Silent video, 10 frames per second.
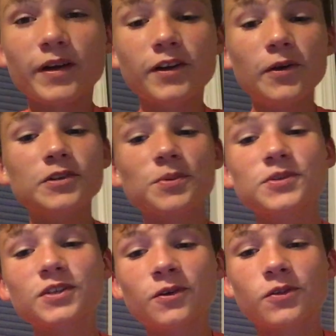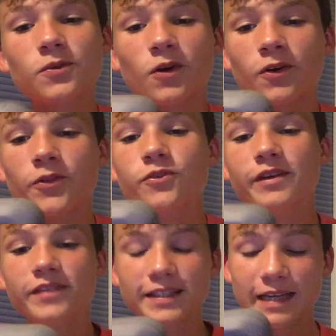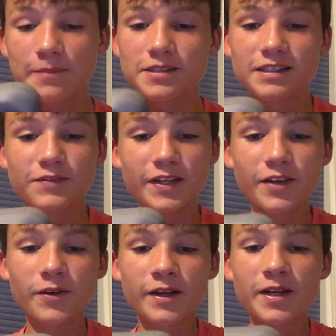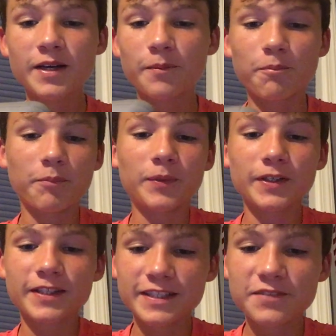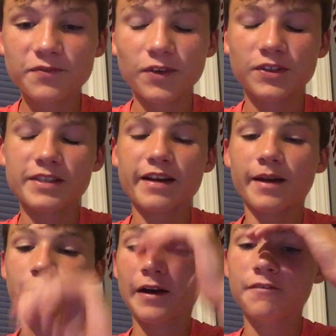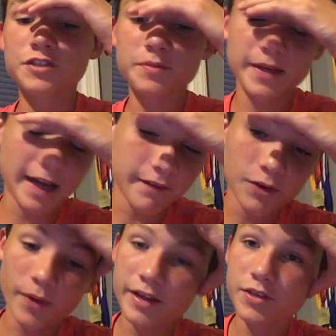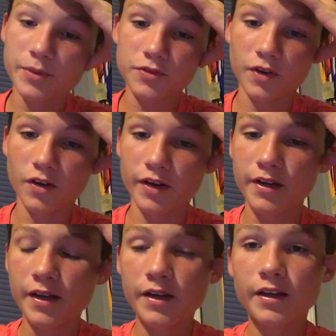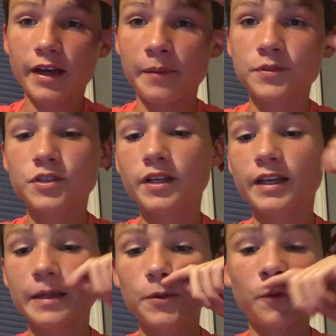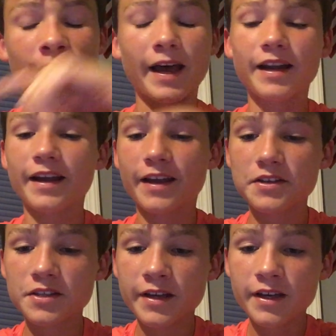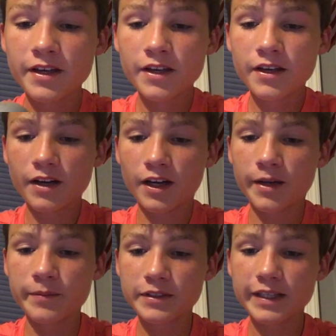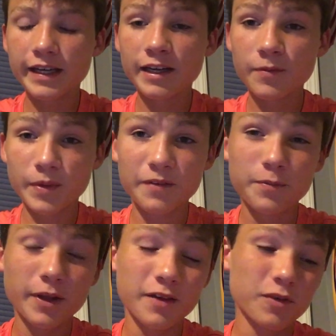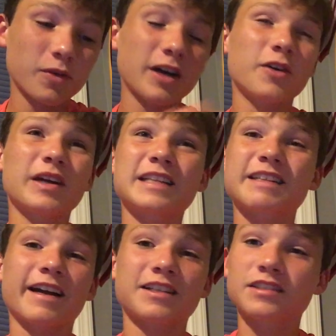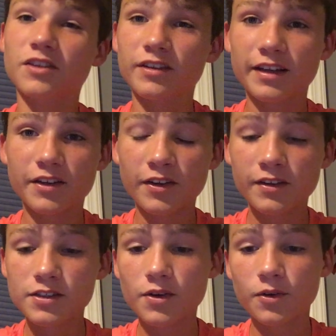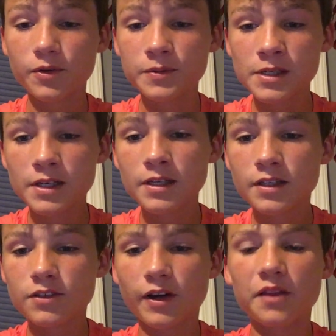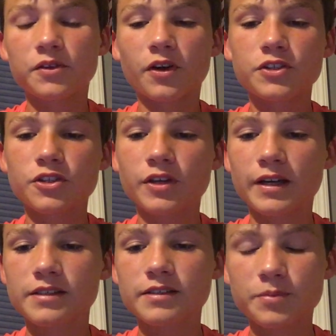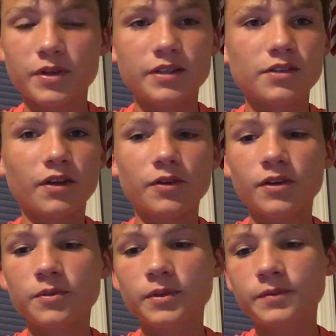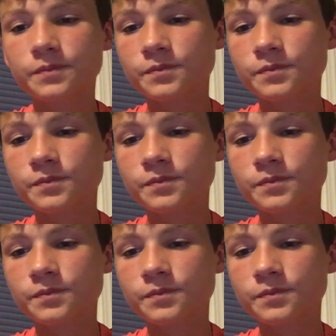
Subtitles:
I know I was supposed to go through all three of these apps in this video, but this first app, I've just been having way too much fun on, and I'm just going to keep doing that, I guess. The second app, I've played for a while, and it's actually not that good, so rather not show you guys. It's pretty slow, though. But,